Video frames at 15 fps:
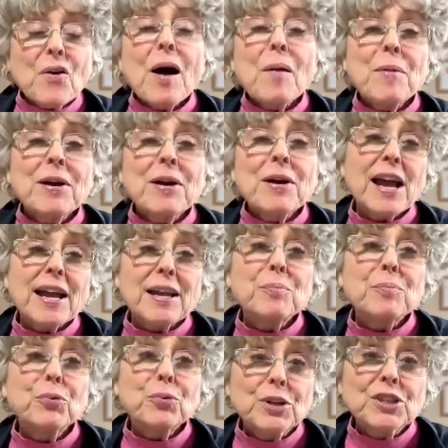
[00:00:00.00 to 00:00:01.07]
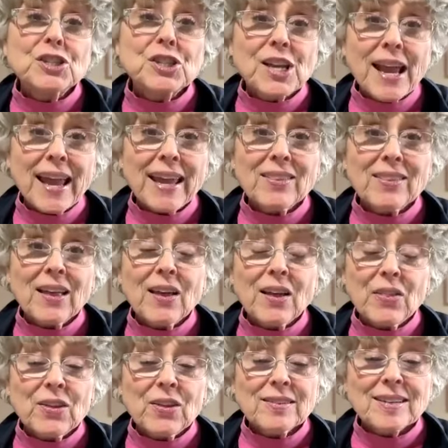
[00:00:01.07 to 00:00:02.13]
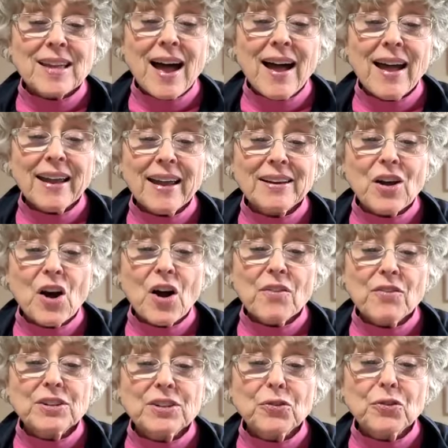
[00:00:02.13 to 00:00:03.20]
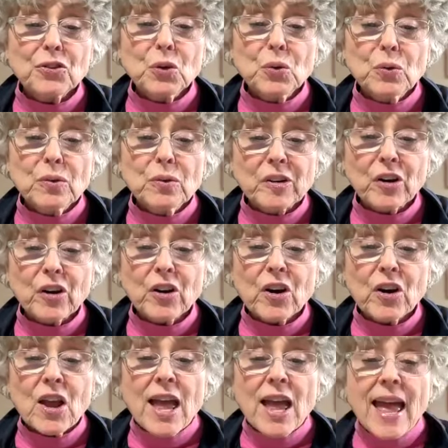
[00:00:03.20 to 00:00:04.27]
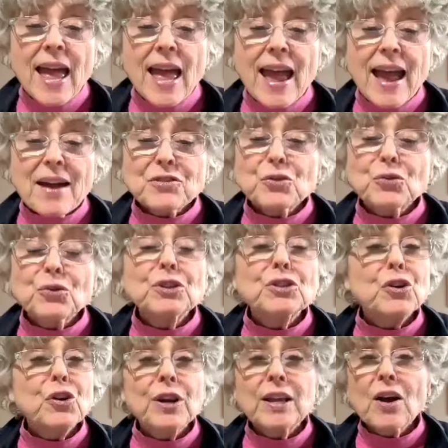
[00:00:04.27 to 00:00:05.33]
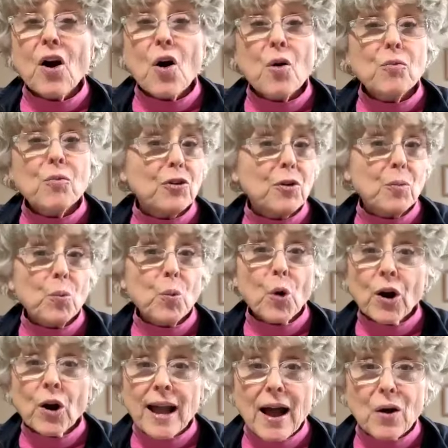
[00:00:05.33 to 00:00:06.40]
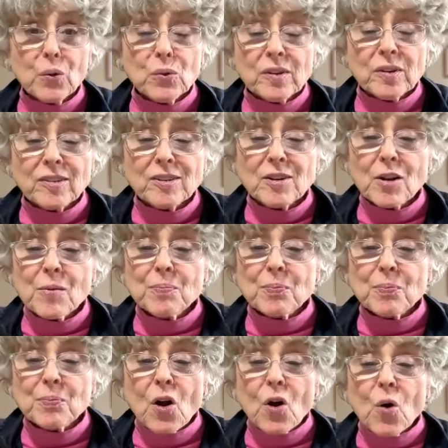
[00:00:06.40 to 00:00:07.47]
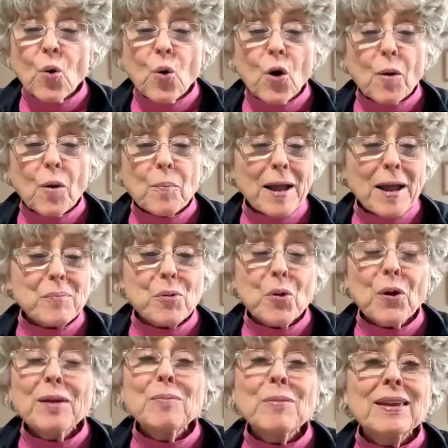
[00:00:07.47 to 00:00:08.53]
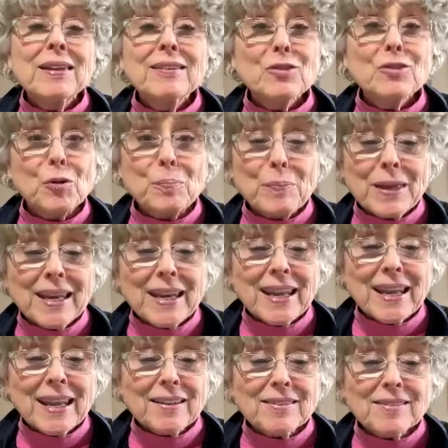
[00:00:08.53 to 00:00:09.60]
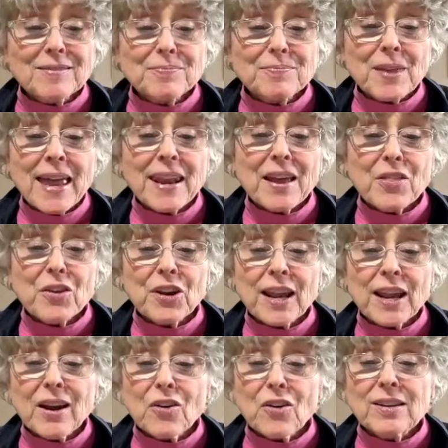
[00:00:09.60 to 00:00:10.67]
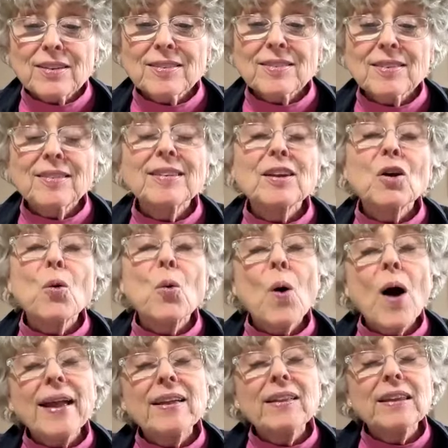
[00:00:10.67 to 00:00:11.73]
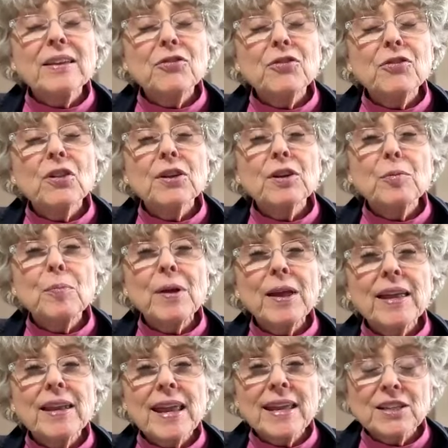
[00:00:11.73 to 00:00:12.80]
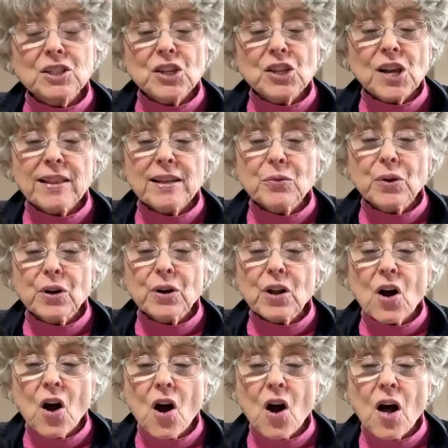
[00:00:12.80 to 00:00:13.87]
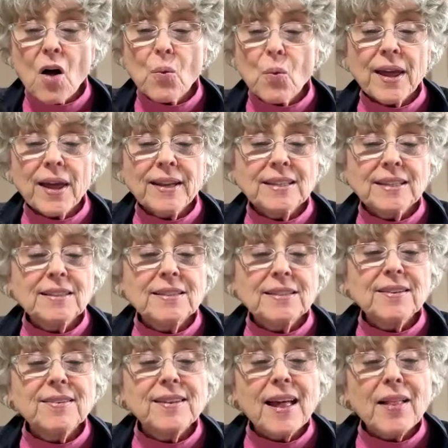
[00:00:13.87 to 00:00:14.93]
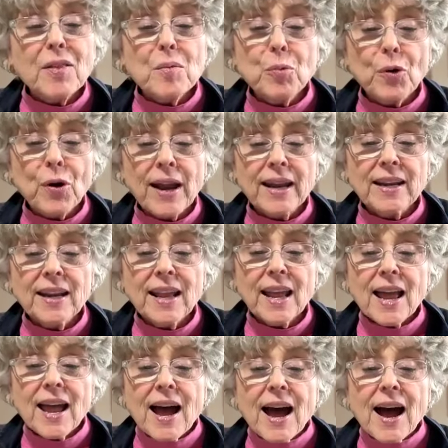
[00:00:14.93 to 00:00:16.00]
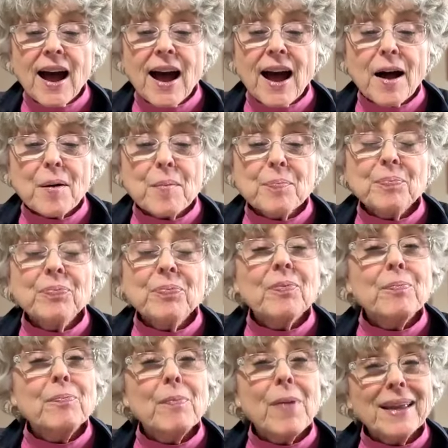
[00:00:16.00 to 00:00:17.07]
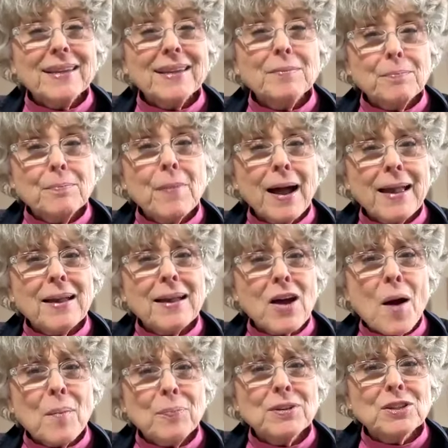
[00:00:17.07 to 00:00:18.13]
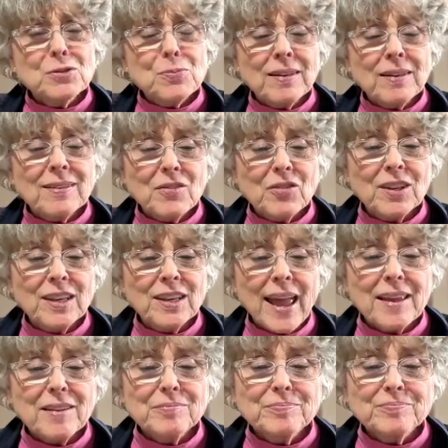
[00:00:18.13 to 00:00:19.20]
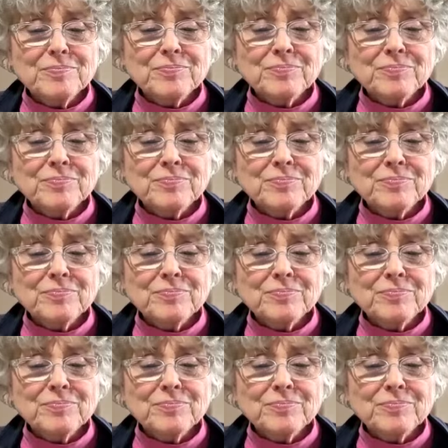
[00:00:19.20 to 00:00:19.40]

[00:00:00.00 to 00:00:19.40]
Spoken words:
know how much I appreciate this kind of a diffuser after returning home from workouts or my appointments or meetings and other errands to sit quietly for a little bit and gently recall what I did to celebrate my accomplishments of the day.